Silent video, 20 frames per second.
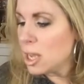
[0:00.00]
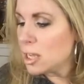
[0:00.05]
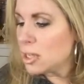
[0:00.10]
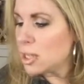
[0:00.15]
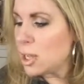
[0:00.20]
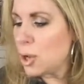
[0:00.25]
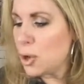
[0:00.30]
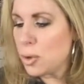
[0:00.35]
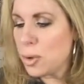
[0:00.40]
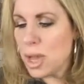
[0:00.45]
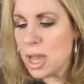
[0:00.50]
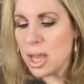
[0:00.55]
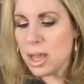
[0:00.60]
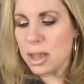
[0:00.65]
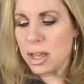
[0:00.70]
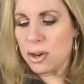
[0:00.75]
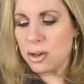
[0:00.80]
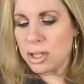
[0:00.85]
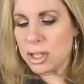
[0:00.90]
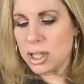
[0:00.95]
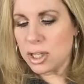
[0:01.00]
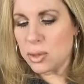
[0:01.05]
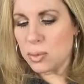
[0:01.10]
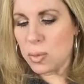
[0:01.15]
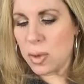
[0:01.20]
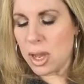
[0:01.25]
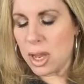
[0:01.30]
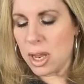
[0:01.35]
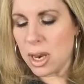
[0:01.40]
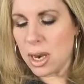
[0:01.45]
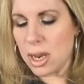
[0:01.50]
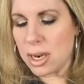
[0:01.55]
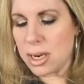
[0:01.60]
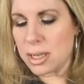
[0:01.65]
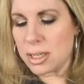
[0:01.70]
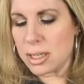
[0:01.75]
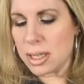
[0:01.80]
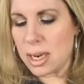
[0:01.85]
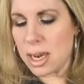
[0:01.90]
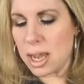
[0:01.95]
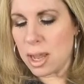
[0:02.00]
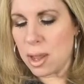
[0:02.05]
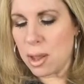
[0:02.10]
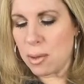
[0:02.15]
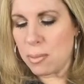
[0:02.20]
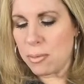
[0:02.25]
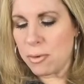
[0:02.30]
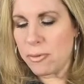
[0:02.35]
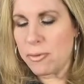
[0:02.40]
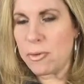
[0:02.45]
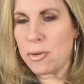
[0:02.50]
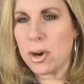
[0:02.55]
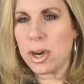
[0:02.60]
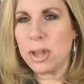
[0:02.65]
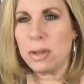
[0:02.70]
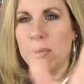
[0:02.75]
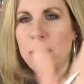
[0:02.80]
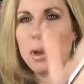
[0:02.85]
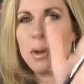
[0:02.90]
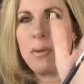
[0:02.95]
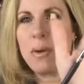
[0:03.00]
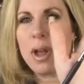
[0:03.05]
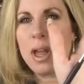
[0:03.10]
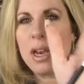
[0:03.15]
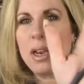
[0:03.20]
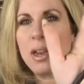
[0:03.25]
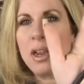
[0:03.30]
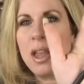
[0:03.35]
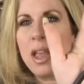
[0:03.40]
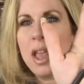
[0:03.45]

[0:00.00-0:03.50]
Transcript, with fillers: So there's this one, it is an M431